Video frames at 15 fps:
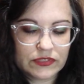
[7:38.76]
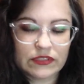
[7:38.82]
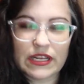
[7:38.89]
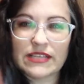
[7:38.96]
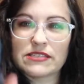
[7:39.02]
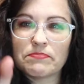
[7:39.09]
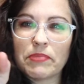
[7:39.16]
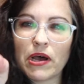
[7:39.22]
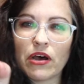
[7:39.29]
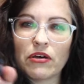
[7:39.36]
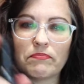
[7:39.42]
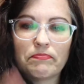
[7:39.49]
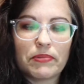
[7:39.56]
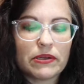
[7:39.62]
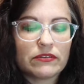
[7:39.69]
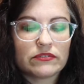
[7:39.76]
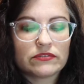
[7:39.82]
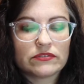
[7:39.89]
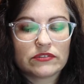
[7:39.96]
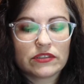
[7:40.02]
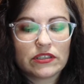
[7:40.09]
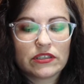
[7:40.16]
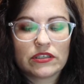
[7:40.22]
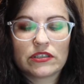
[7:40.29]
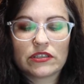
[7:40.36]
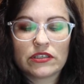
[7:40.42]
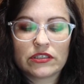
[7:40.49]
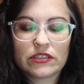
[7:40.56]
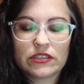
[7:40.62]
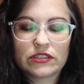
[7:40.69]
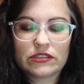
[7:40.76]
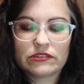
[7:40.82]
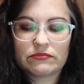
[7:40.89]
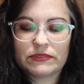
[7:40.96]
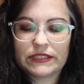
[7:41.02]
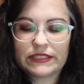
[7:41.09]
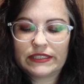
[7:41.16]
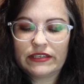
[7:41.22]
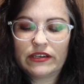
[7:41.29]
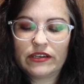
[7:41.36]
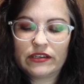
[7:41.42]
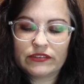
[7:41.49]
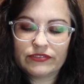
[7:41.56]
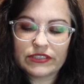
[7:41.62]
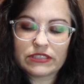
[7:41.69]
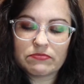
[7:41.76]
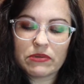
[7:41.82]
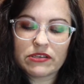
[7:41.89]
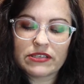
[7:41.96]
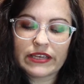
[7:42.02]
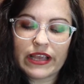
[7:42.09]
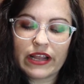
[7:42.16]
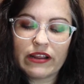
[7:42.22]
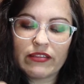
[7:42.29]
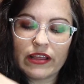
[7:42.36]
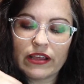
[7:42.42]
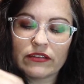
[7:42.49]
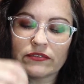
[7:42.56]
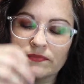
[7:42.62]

has a pump. Let me see if it smells like anything.